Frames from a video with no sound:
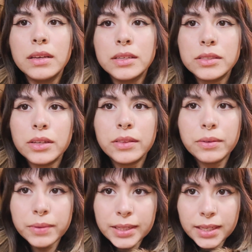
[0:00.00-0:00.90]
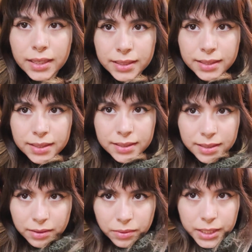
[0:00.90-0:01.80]
So there really
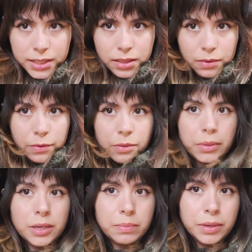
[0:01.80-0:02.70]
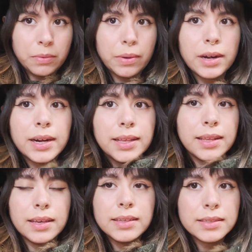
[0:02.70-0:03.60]
isn't a reason for me to be wearing
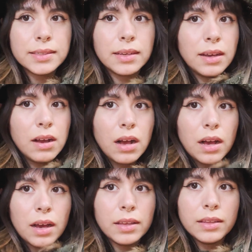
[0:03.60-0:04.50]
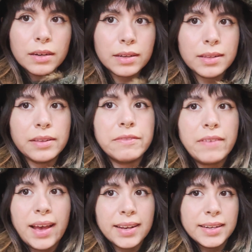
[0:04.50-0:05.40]
this other than the
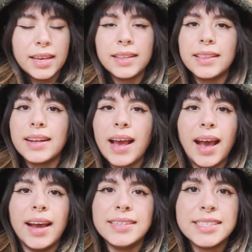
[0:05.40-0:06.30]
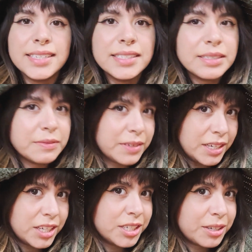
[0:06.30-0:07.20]
fact that I just
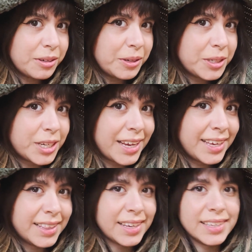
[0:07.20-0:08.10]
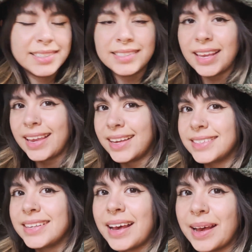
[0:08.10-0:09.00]
finished crocheting this
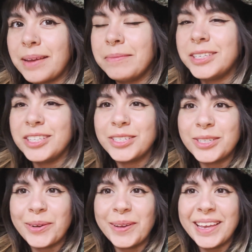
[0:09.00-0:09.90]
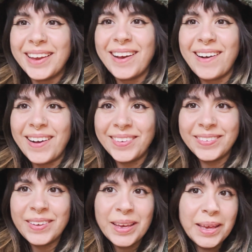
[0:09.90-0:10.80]
and I'm just showing it
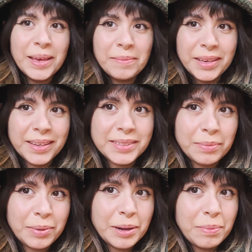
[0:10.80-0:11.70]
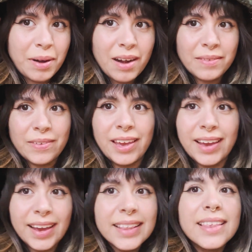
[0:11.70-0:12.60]
off because I'm pretty proud of it.
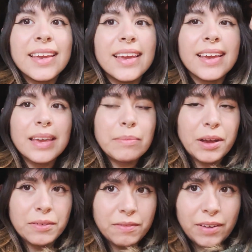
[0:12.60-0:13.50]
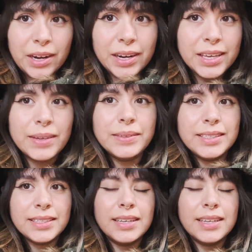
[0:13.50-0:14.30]
I think it came out very cute.